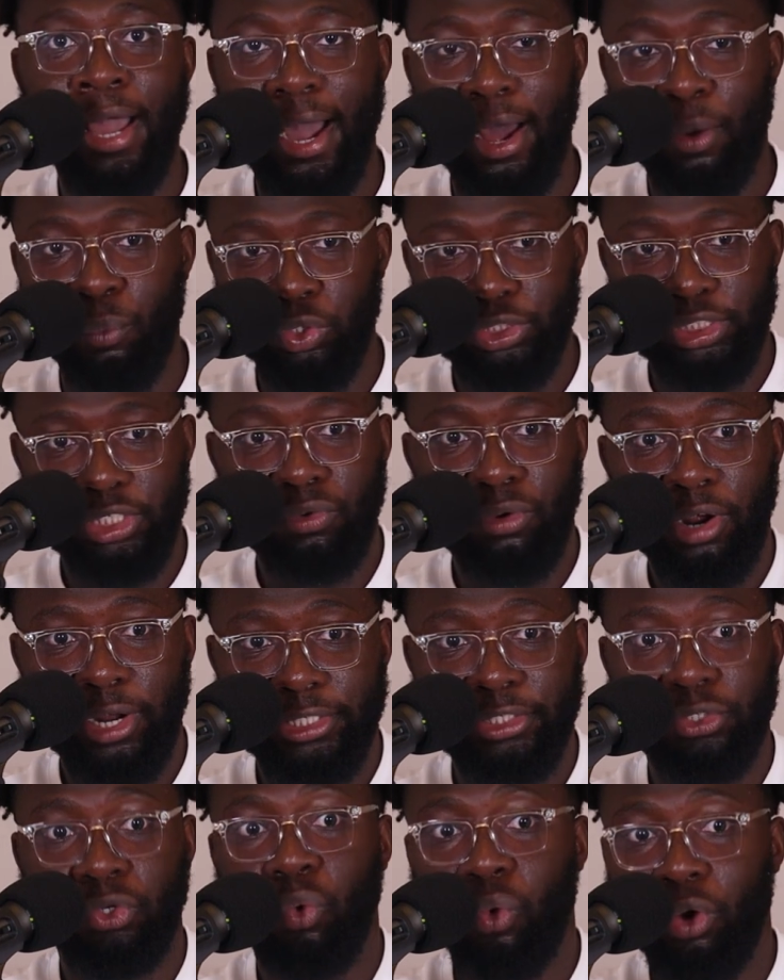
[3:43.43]
And was he right
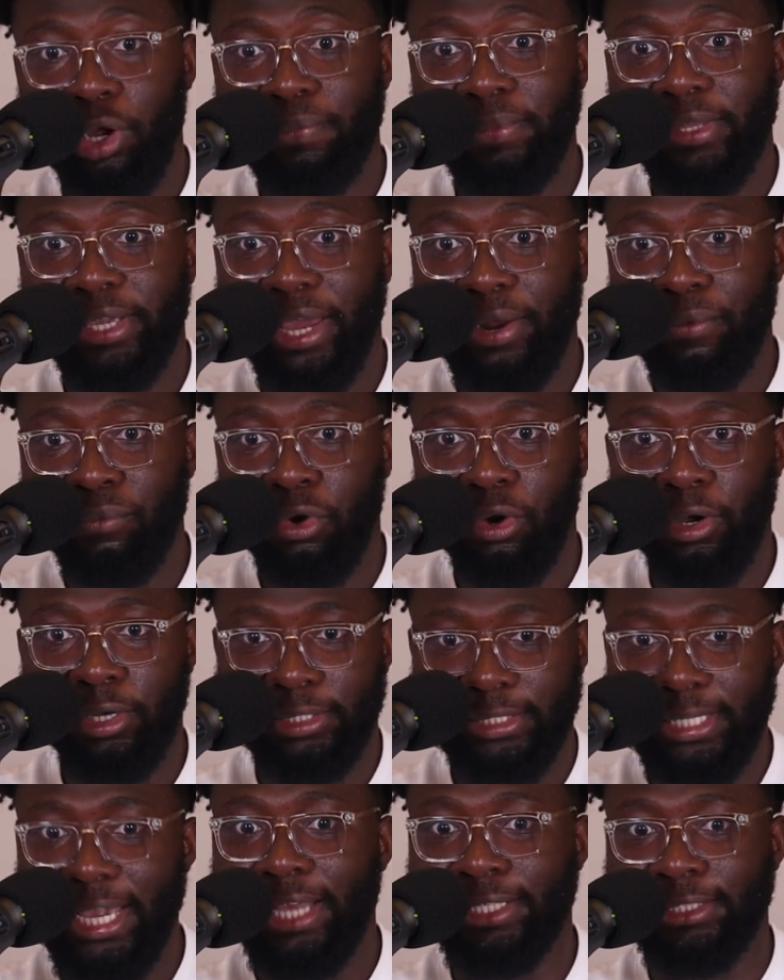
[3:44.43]
to call him the N
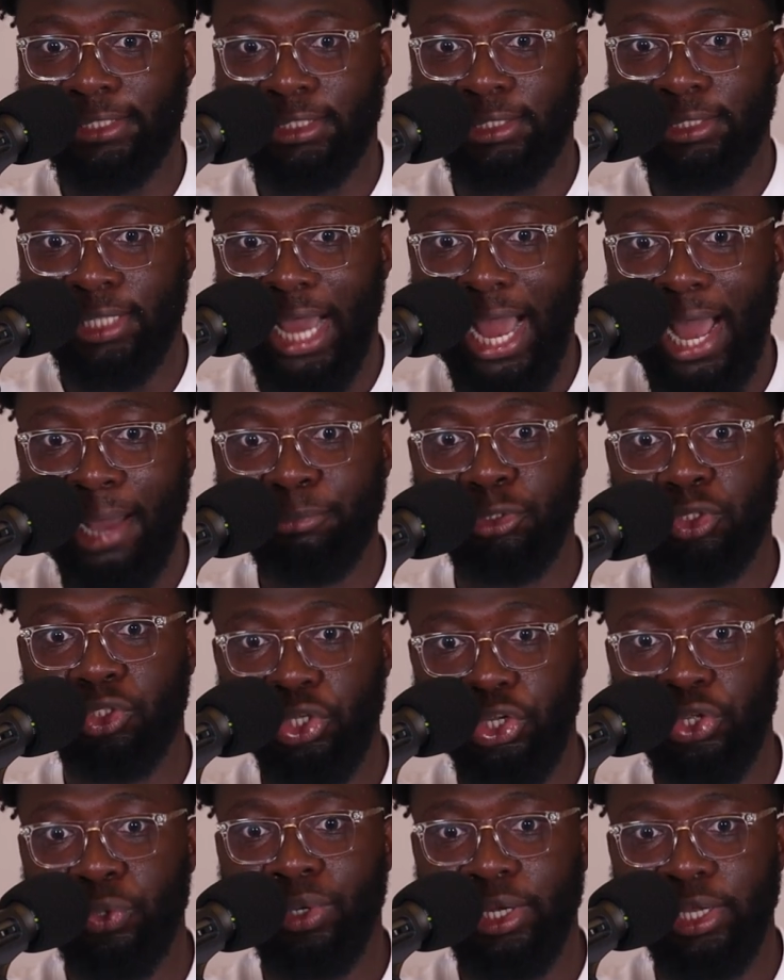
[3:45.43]
word? Yes,
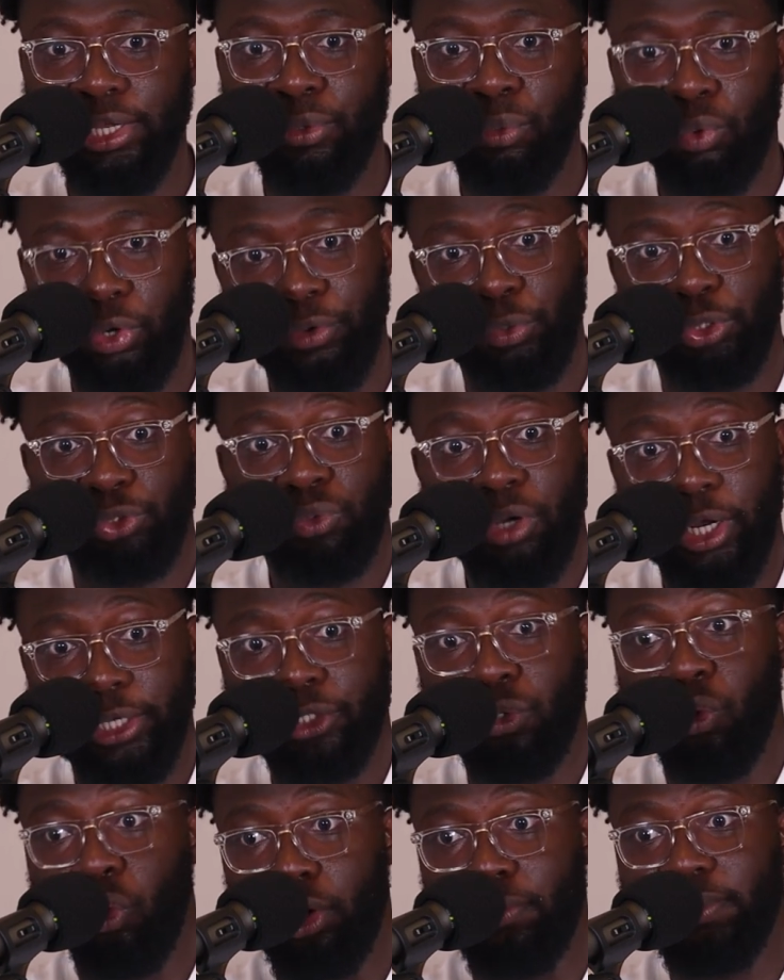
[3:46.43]
absolutely. He was right
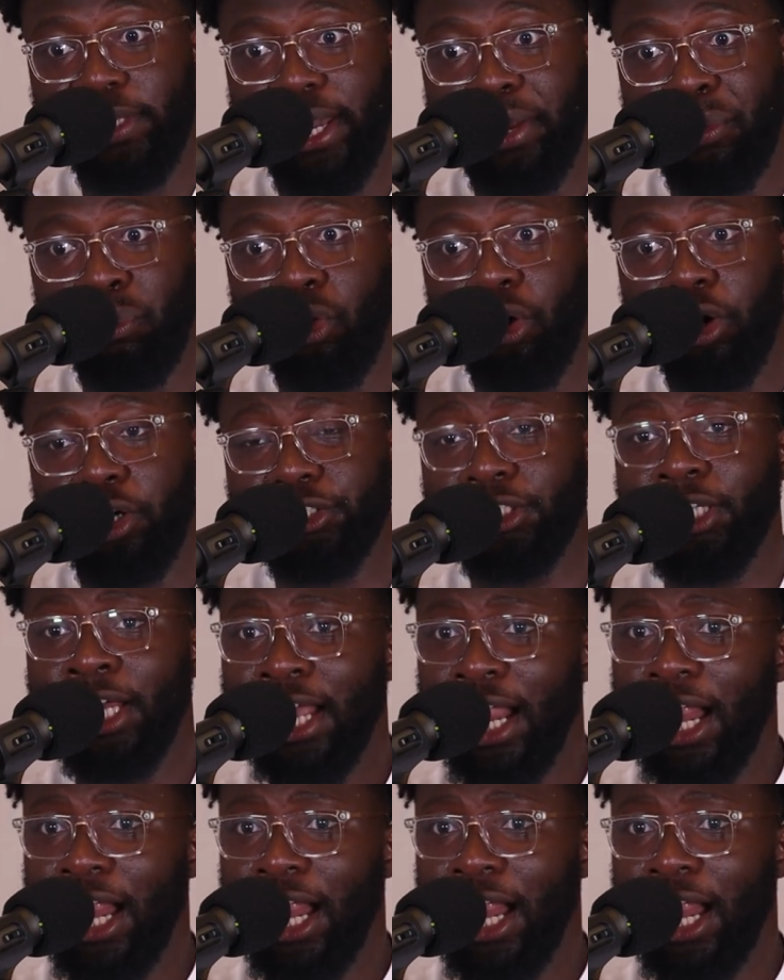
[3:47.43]
to call him the N word.